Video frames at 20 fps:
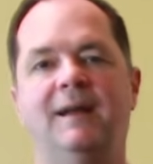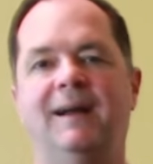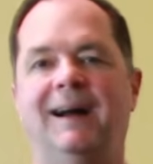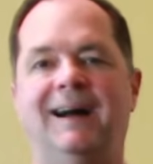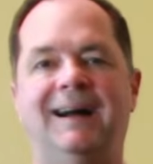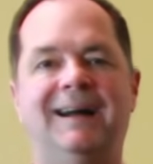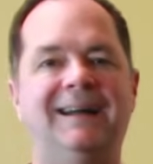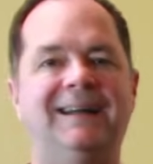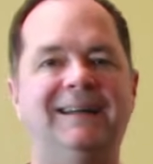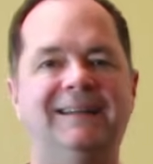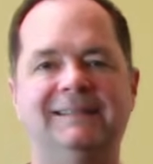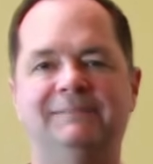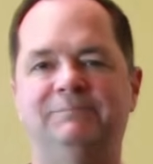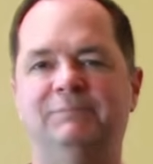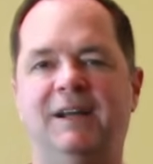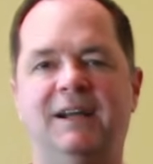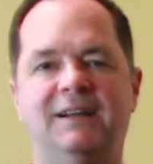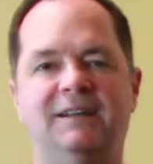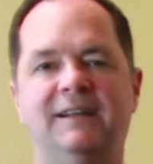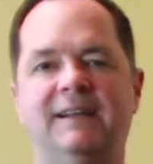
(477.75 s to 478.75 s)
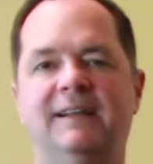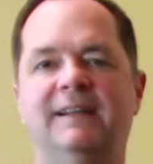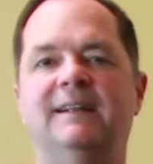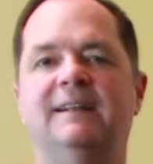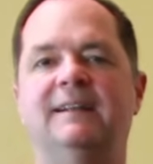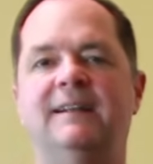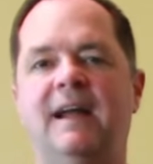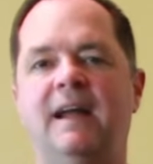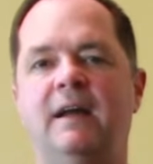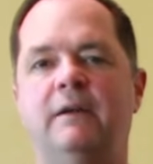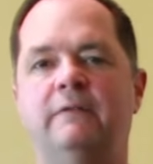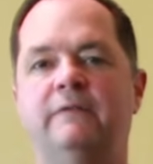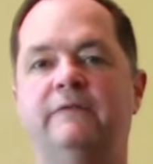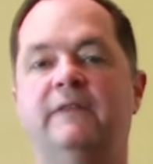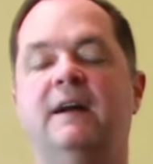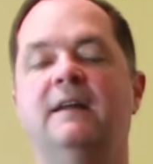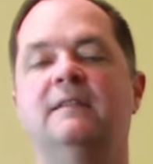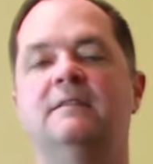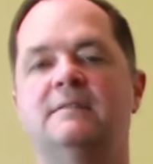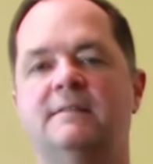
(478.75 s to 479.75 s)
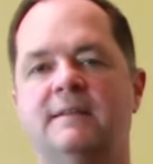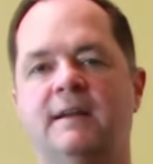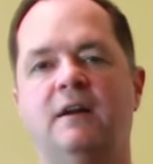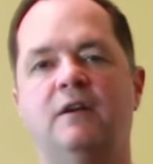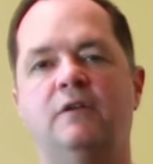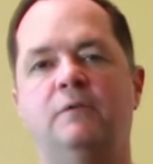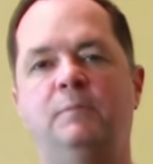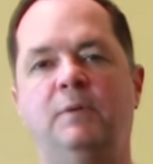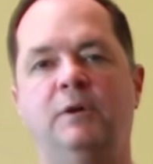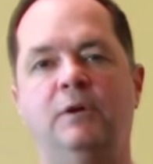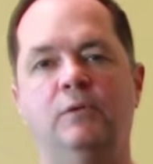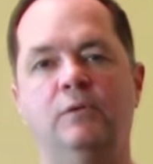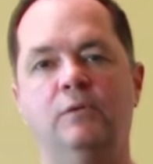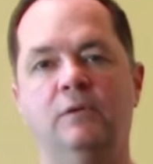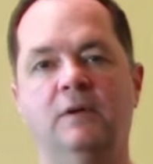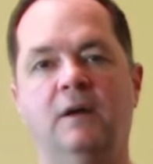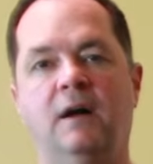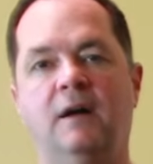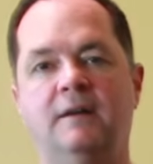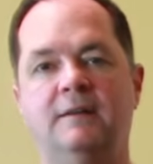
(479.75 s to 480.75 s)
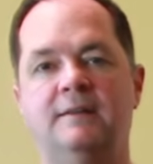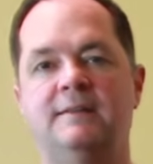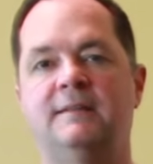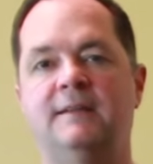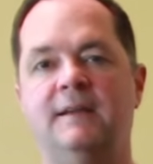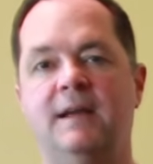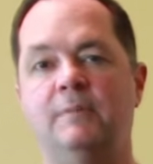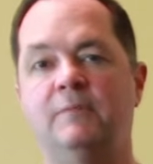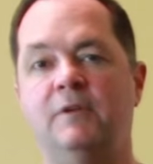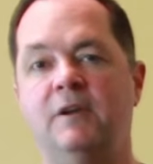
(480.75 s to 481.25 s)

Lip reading: I'm not going to get into how to find the South Pole. Honestly, I'm